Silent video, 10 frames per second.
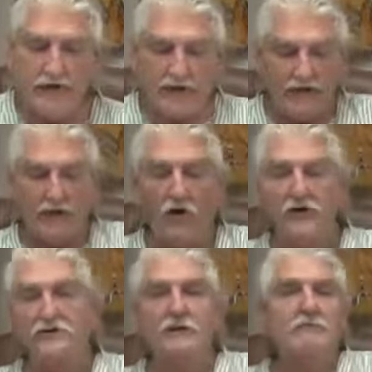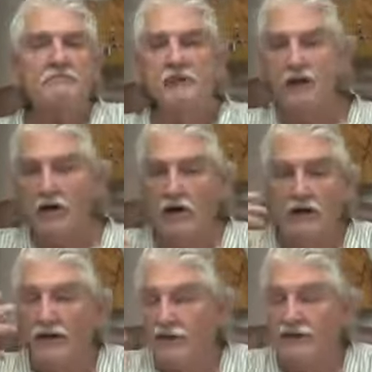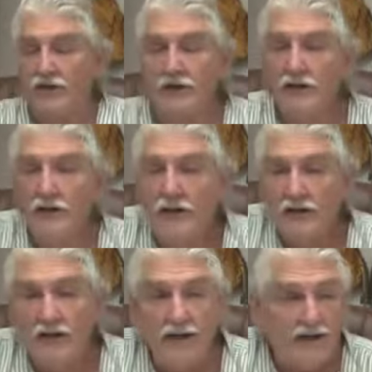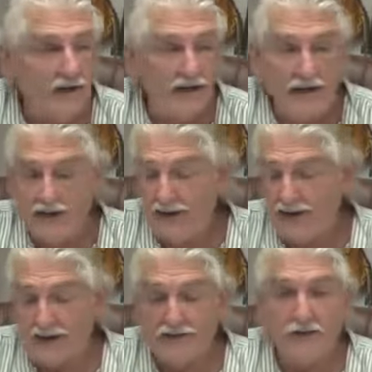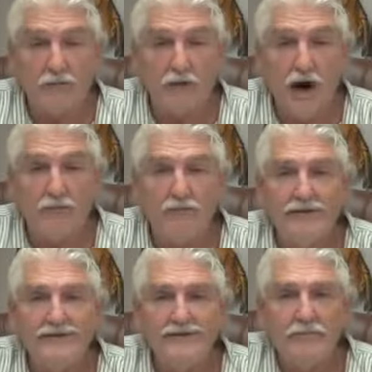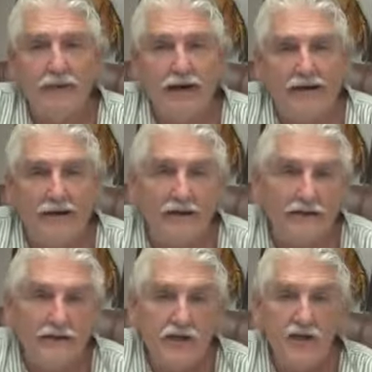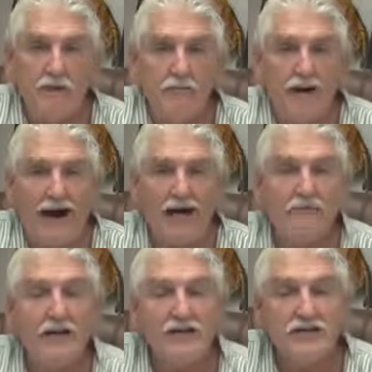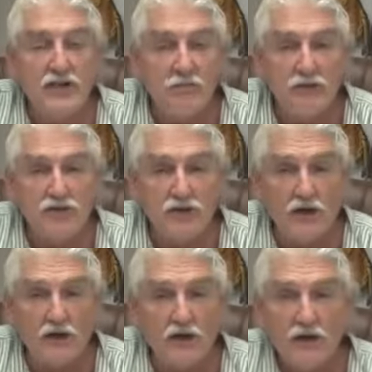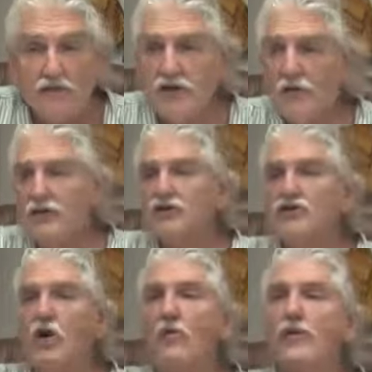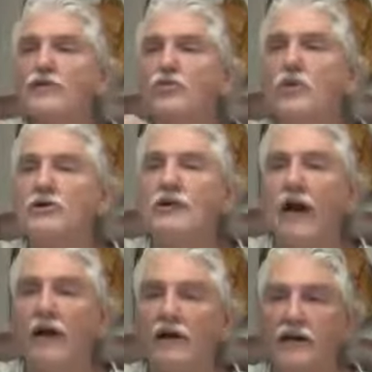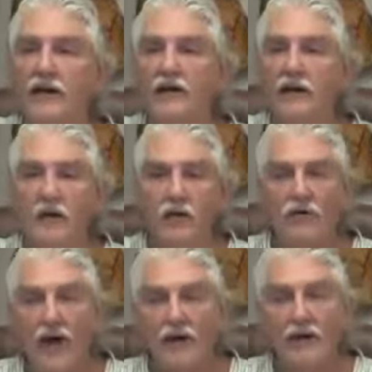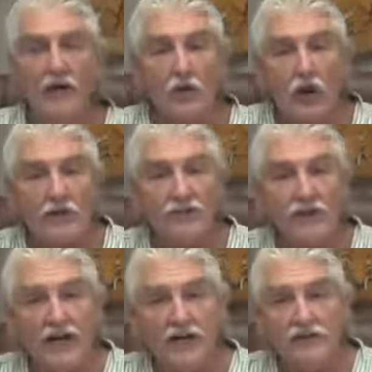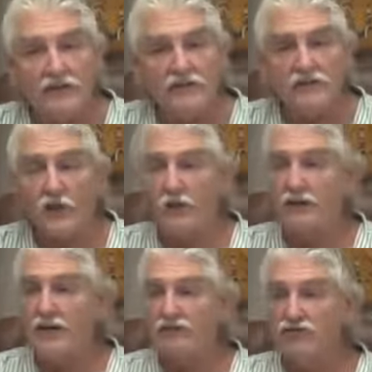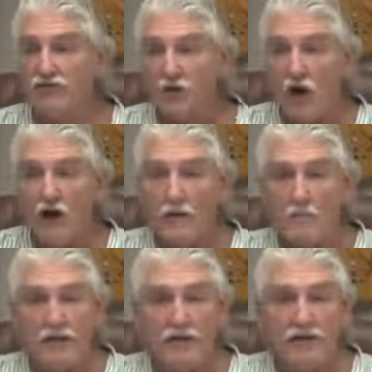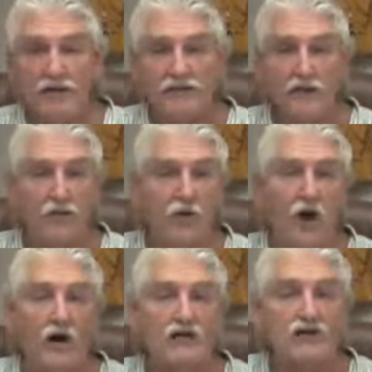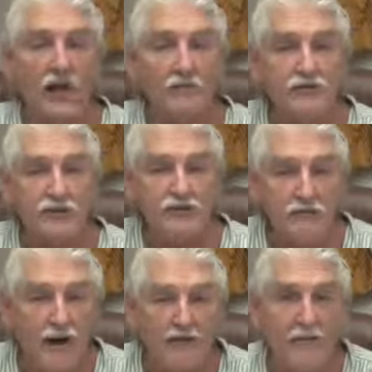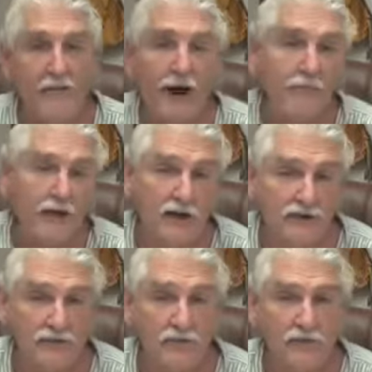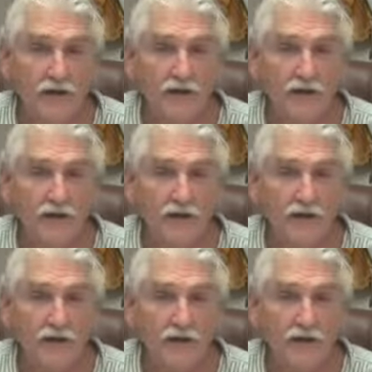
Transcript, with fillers: And of course, you know, sugar, it, it, it, that's the problem. It's the main need of the human body, but a simple sugar. See, we just throw these words out here without any qualifications, so it gives wrong opinions and wrong assumptions by the populace.